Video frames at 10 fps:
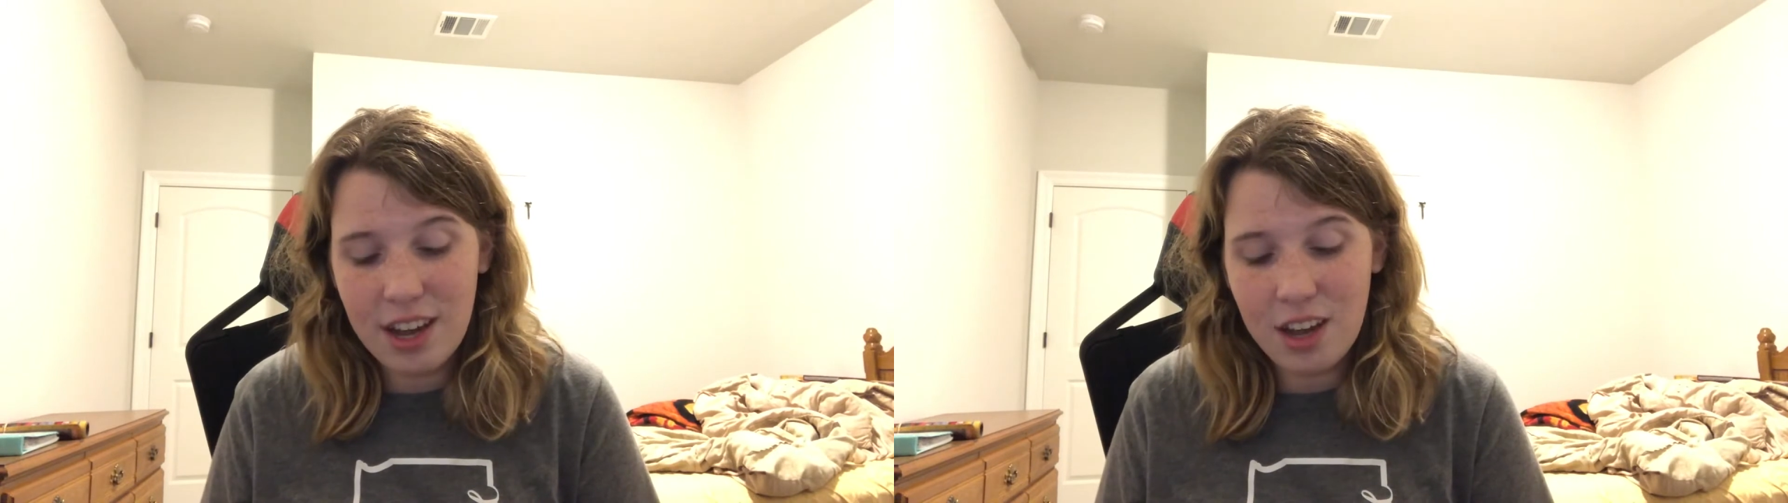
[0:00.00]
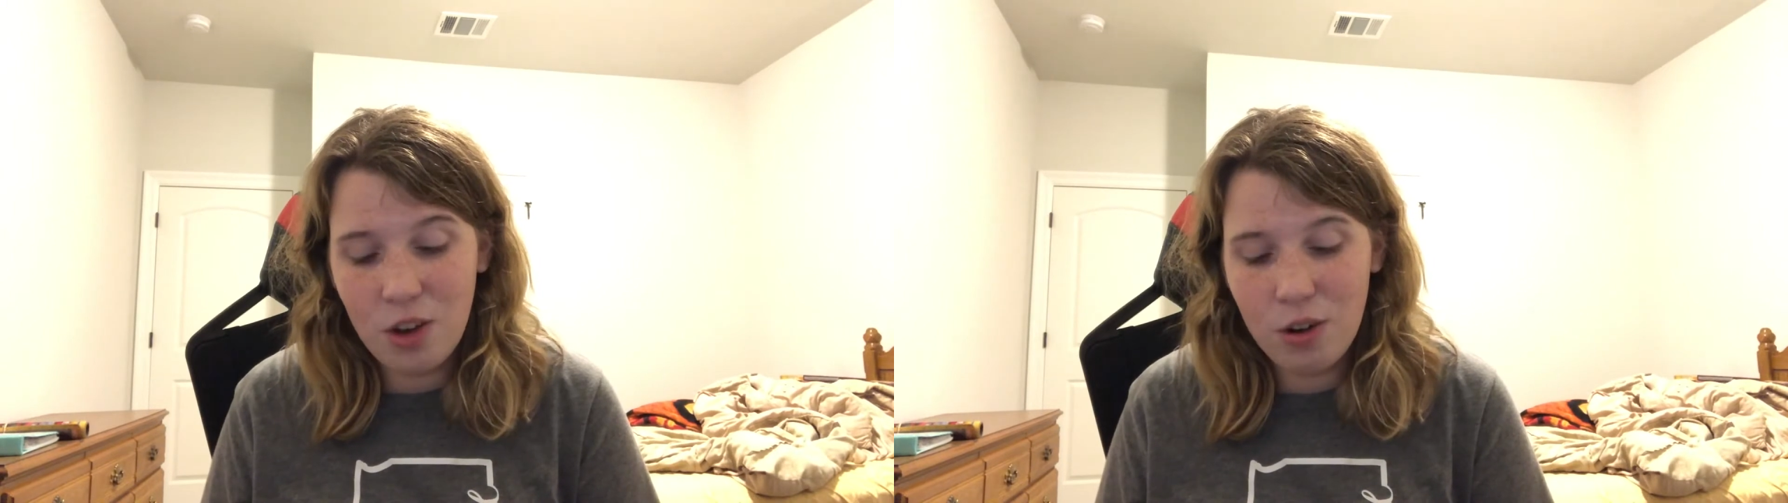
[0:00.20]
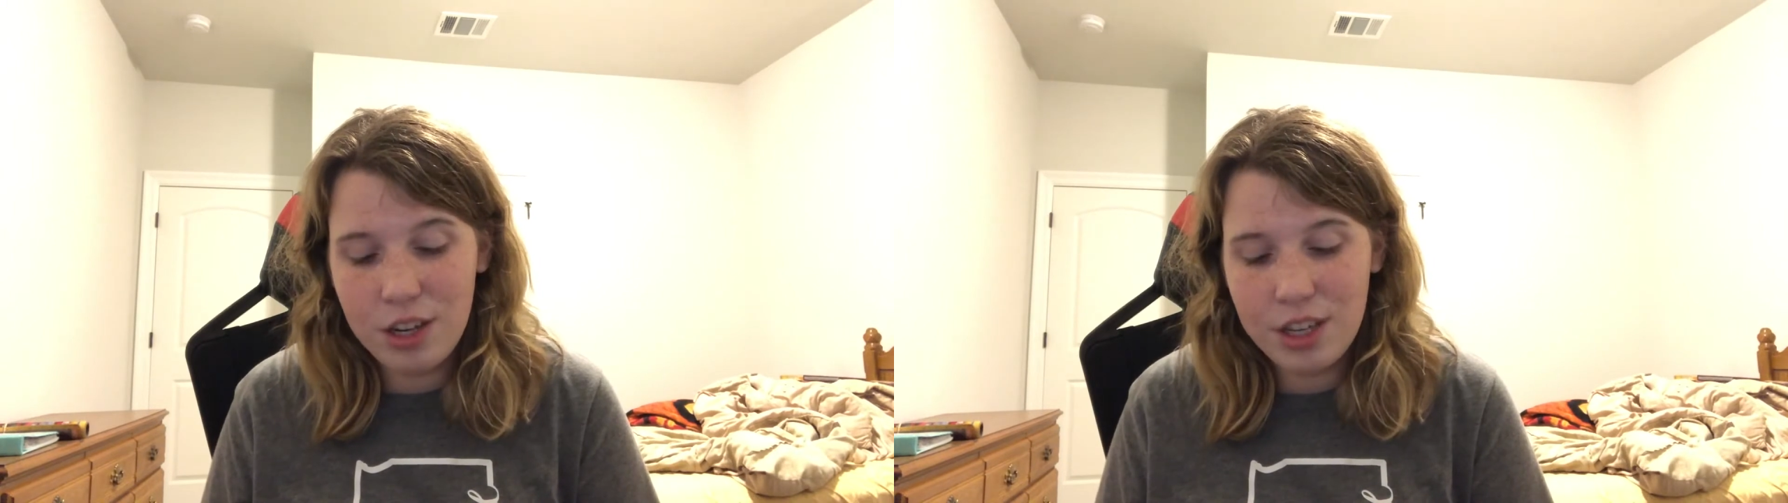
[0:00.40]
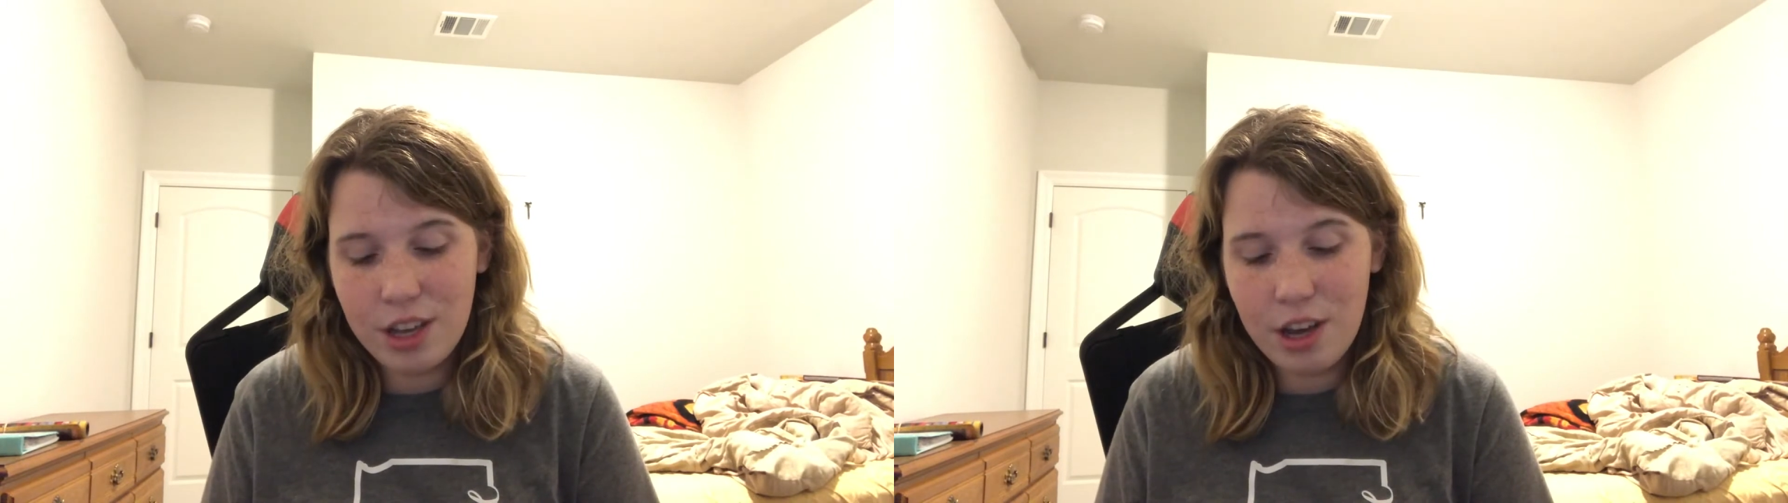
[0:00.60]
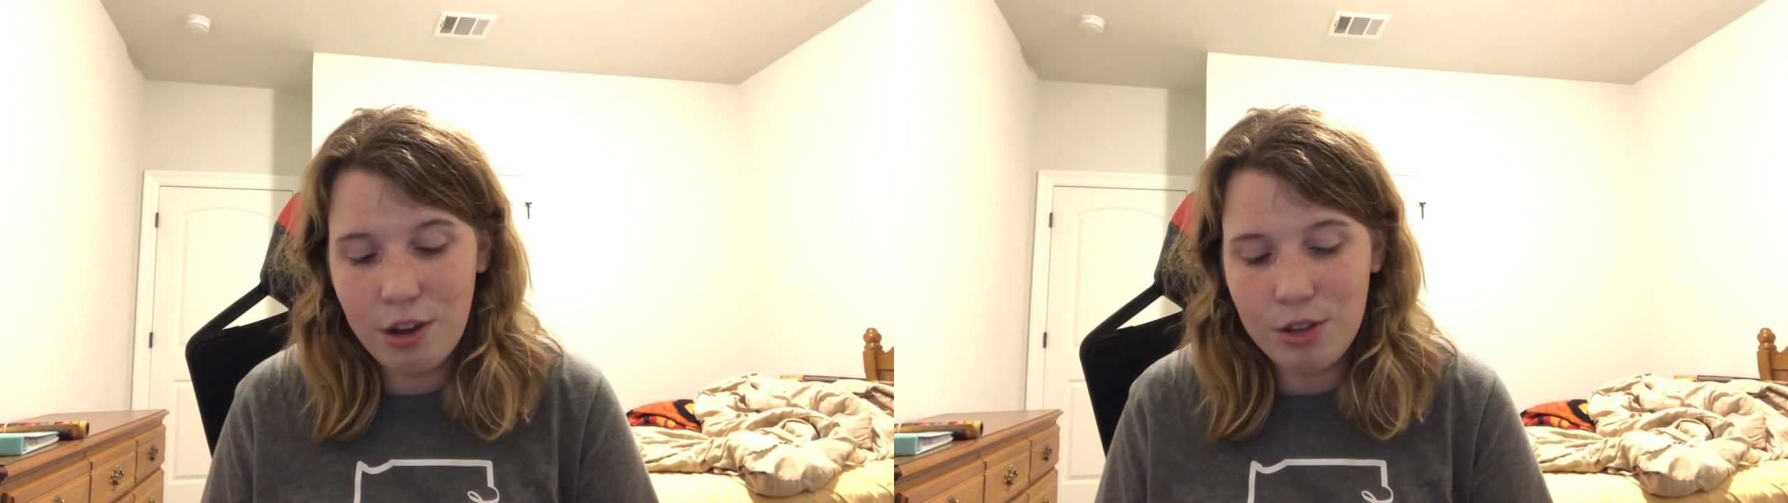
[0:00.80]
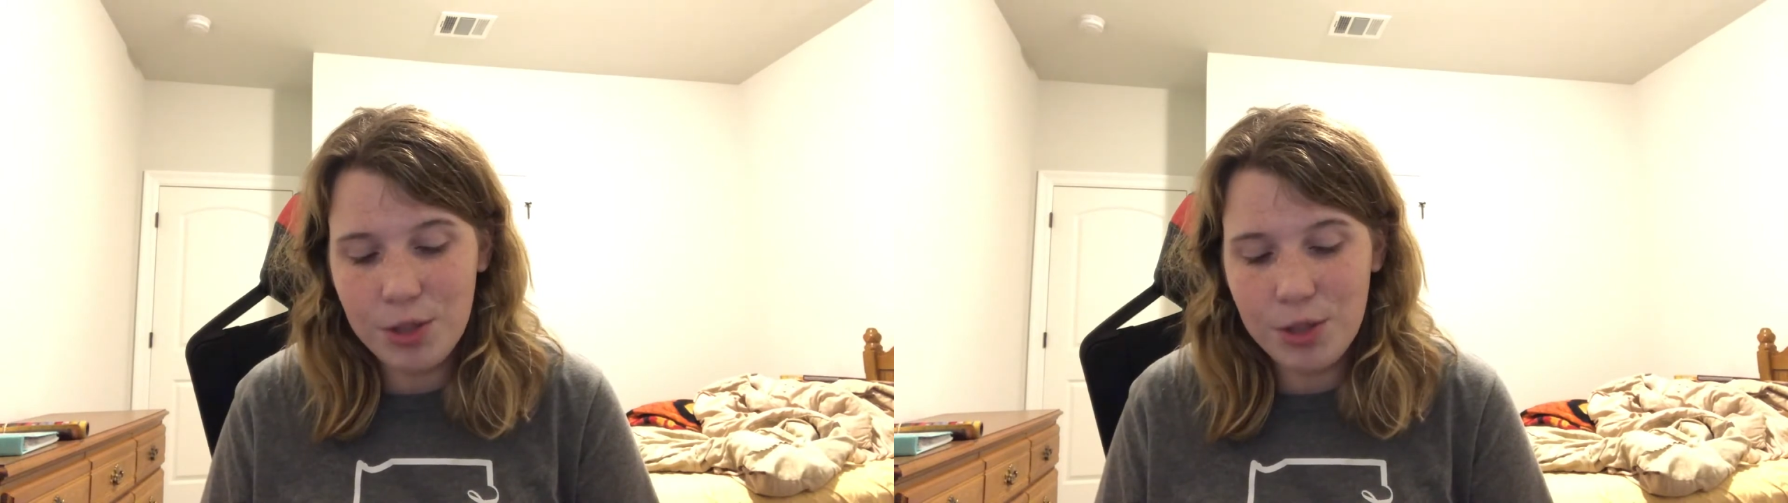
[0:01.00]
According to the code,